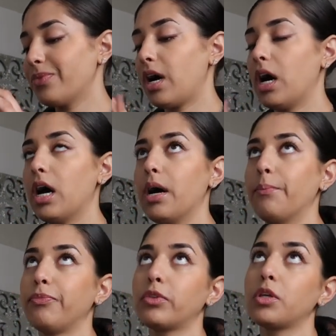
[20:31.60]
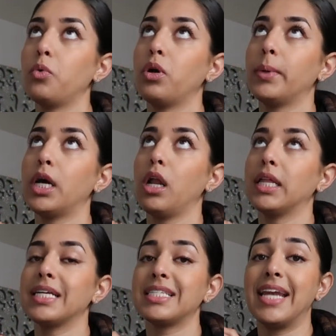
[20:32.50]
um, what are we
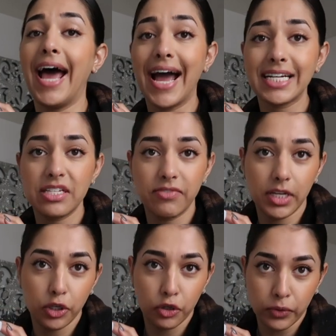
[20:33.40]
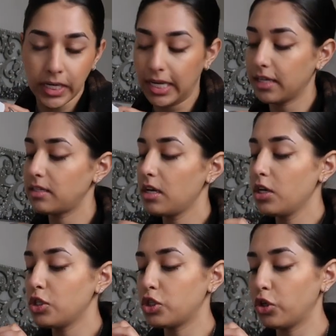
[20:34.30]
calling this? An active ingredient.
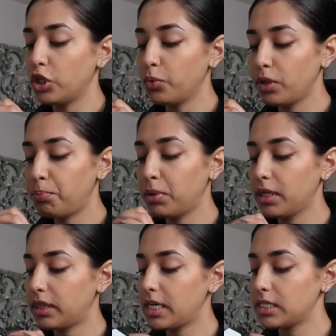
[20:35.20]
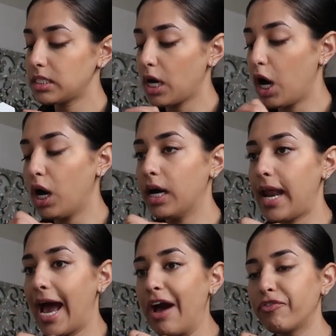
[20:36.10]
So you would put this on
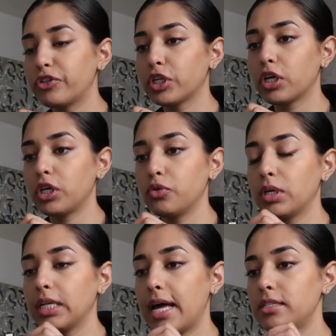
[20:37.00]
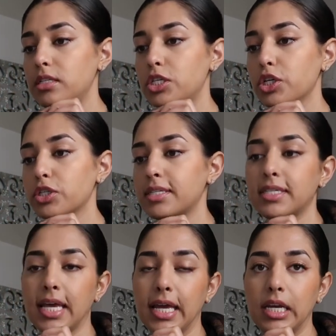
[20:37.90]
after you cleanse your
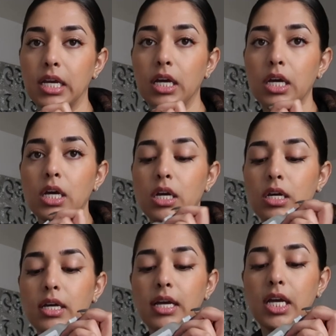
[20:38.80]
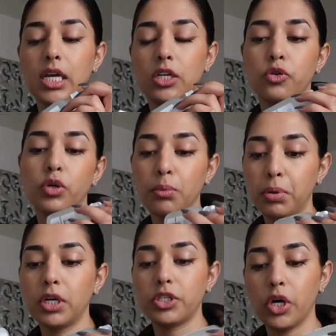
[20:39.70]
skin. You can
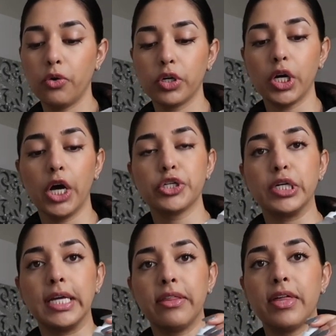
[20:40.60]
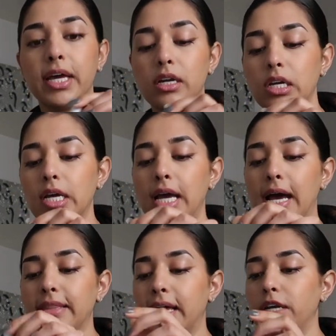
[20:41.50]
put a toner underneath it,
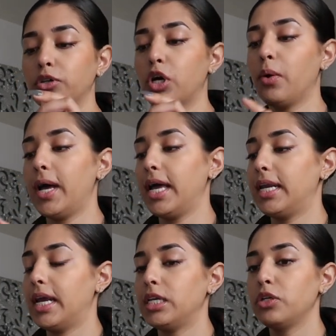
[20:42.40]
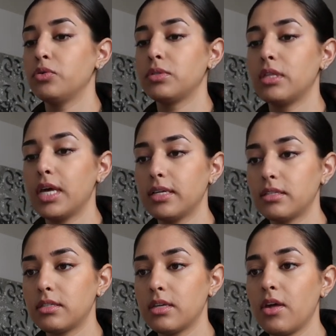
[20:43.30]
and then you'll go ahead and use
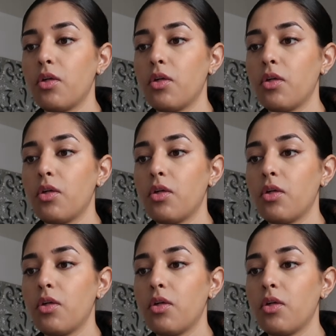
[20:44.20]
this,